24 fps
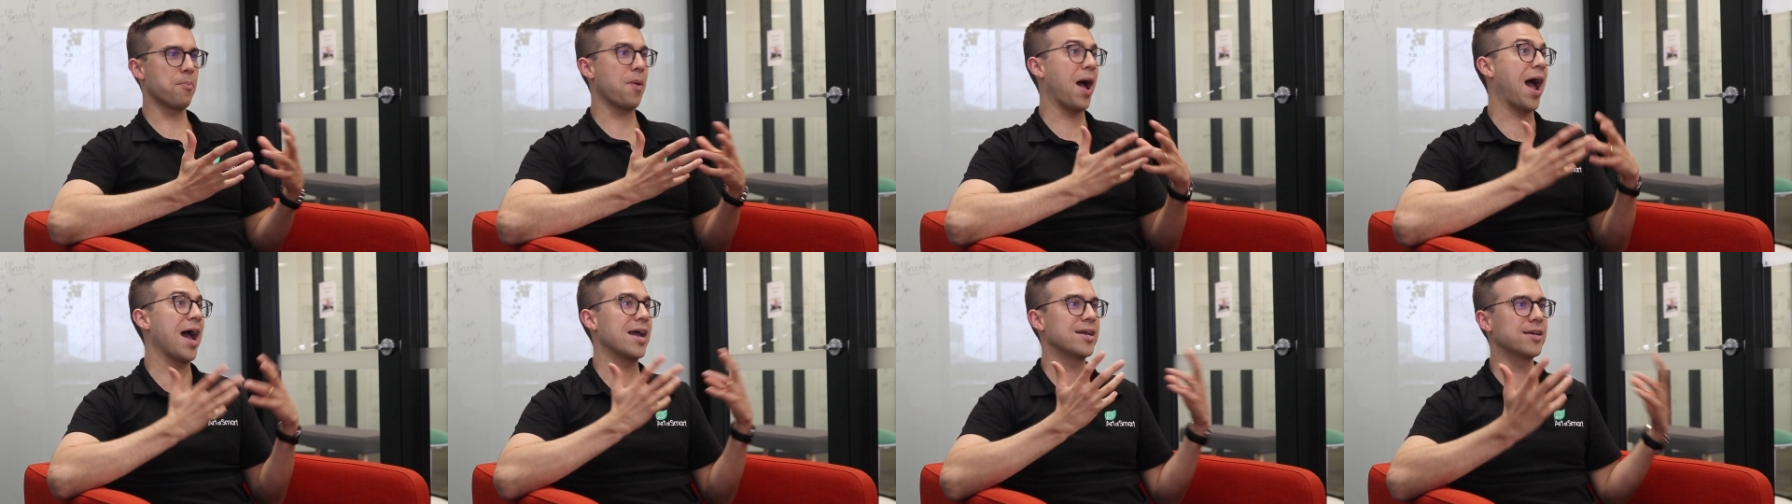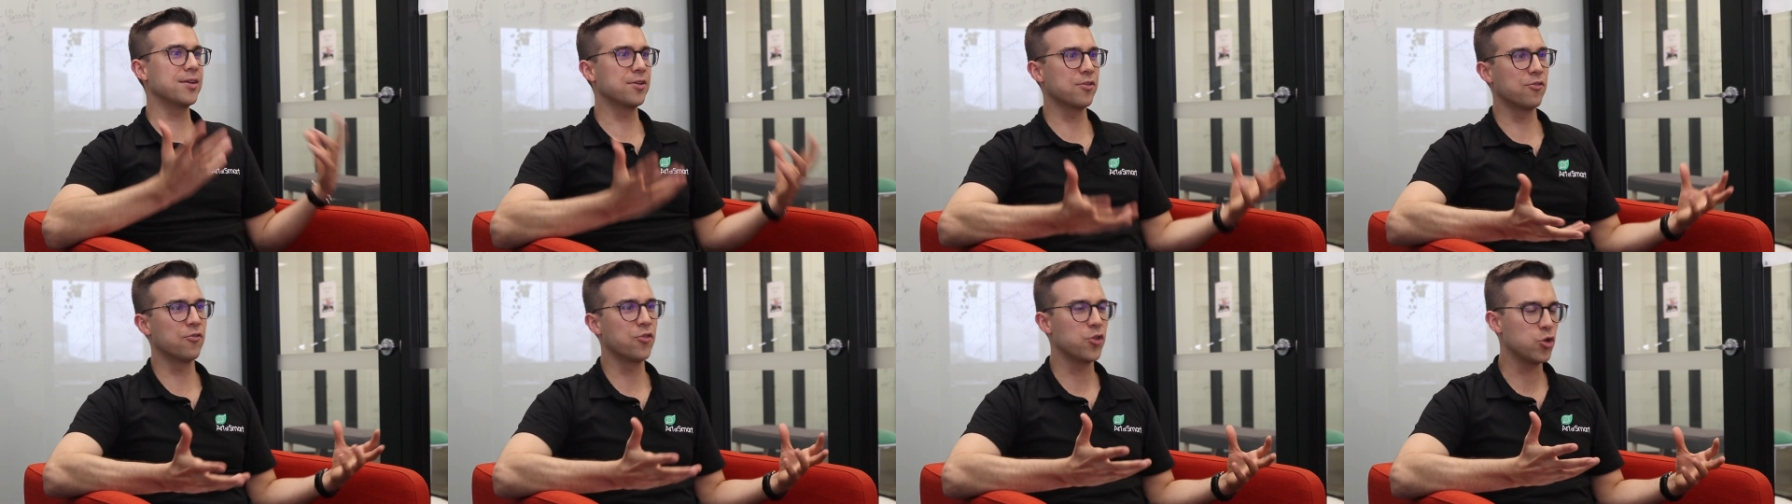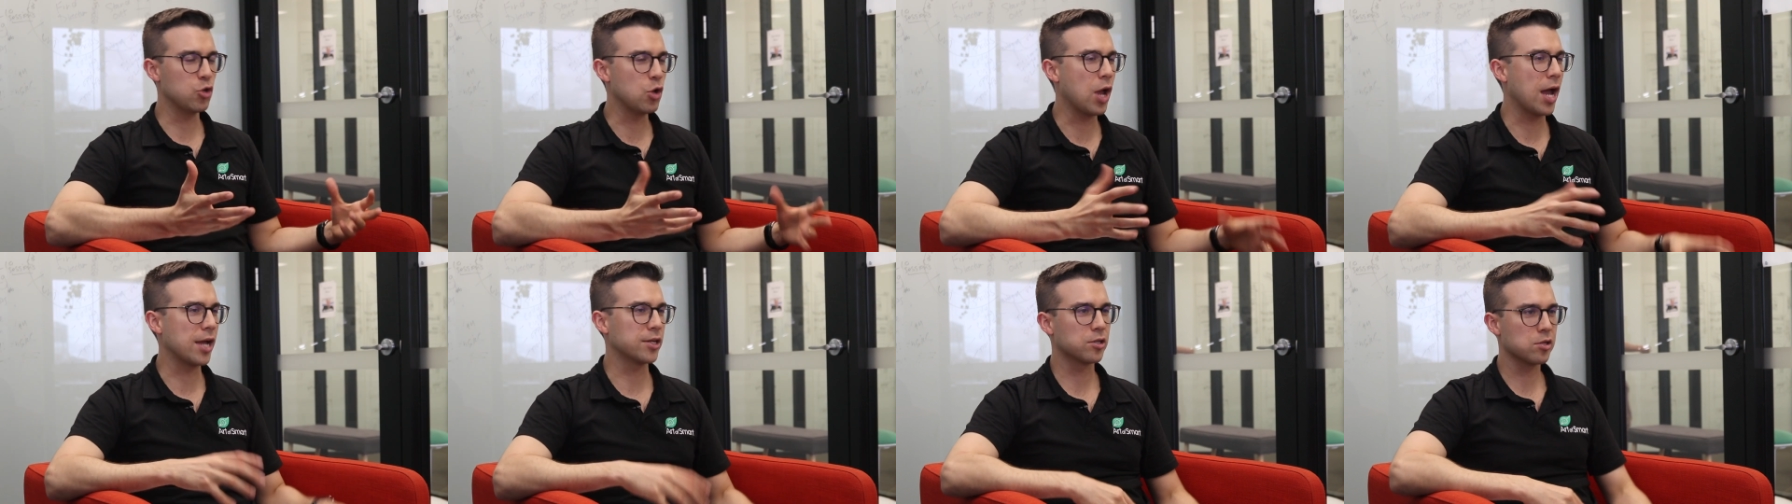pain of the
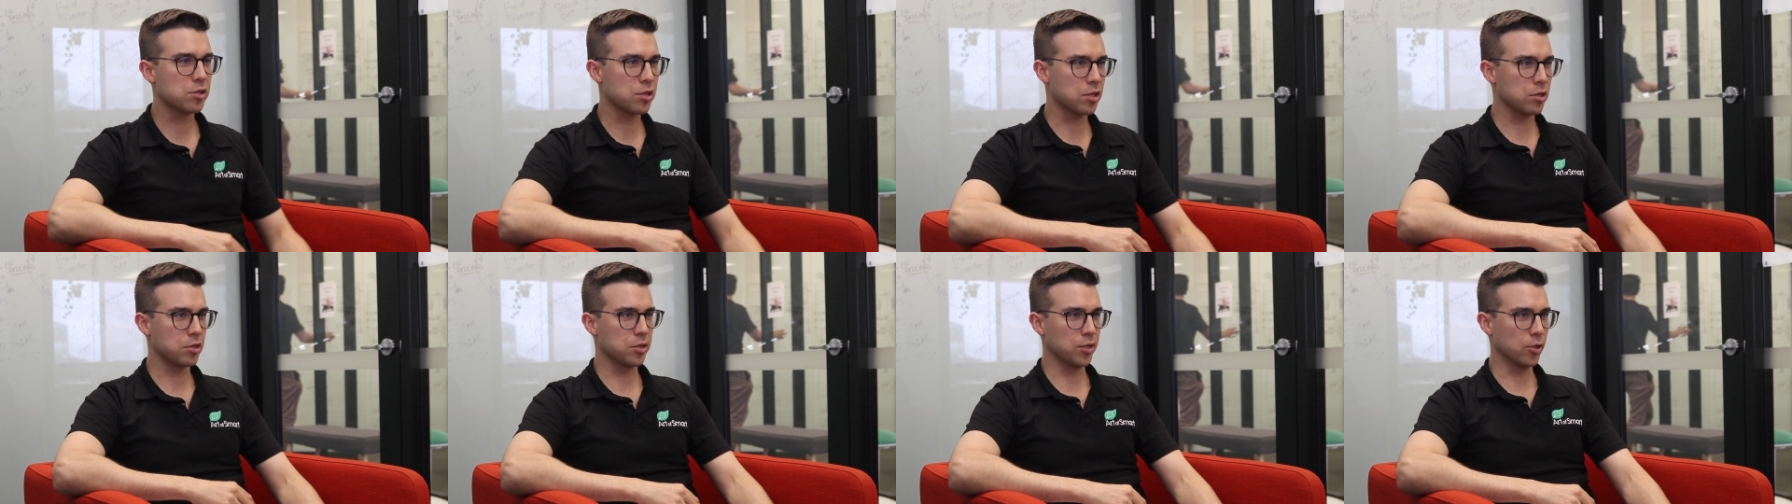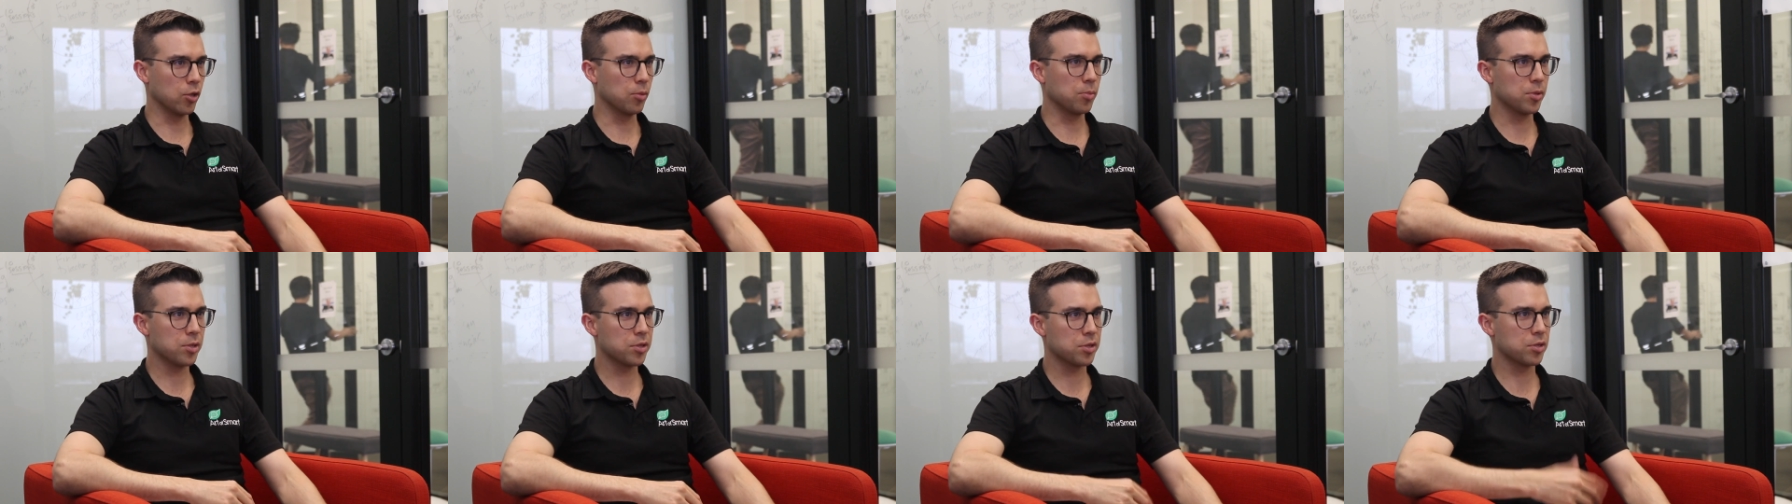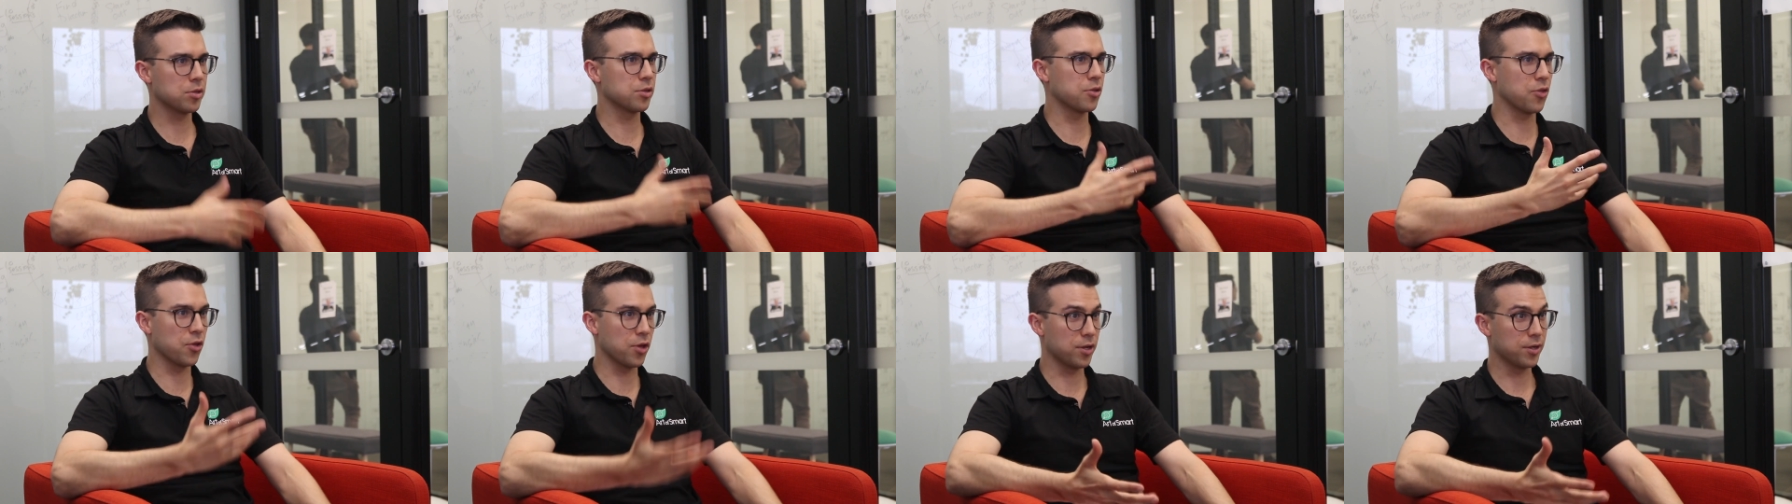new HSC syllabus
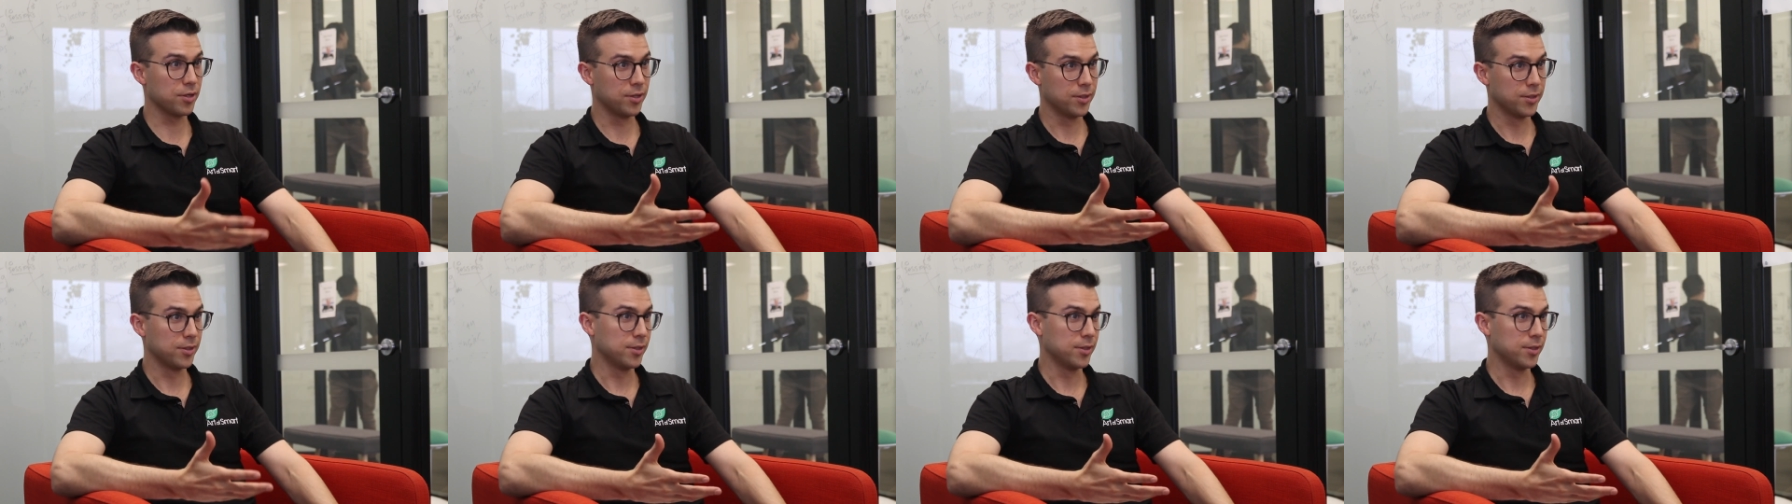is that